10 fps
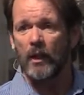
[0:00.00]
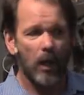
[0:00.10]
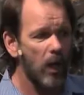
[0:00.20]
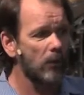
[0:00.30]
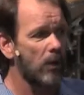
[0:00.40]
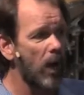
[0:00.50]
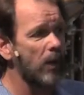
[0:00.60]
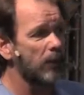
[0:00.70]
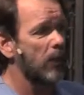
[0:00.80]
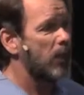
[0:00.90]
Oh,
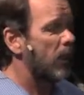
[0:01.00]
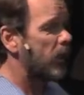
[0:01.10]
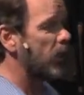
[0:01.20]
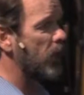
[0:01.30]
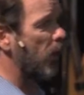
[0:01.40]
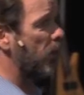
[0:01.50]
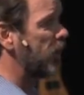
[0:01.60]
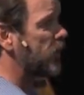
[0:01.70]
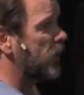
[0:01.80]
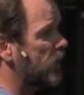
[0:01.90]
gone. You know,
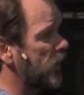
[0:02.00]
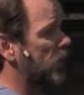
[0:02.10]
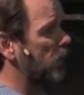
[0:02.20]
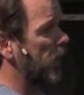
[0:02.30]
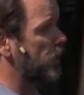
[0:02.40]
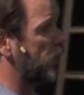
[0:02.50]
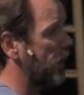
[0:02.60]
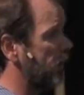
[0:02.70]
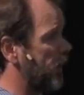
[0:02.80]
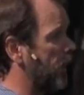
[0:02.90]
this is a
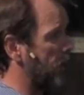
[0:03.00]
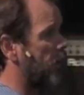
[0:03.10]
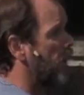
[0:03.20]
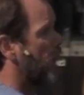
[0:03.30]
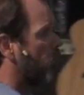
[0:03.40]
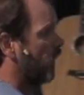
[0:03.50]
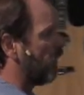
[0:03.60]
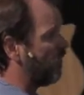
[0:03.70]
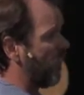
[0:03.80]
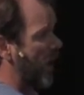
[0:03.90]
situation here with
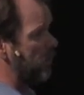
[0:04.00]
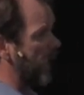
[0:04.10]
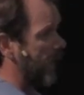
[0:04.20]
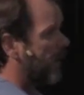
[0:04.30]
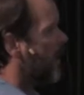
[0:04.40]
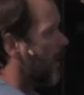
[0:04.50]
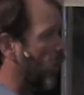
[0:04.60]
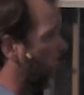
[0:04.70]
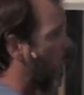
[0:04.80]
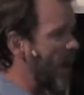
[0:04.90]
the family.
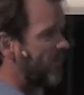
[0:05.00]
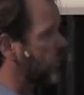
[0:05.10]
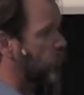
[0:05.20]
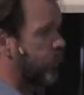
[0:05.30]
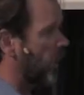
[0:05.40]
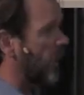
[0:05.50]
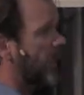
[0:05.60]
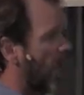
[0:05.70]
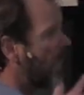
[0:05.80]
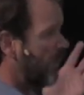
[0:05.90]
The wife is really
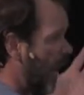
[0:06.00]
kind of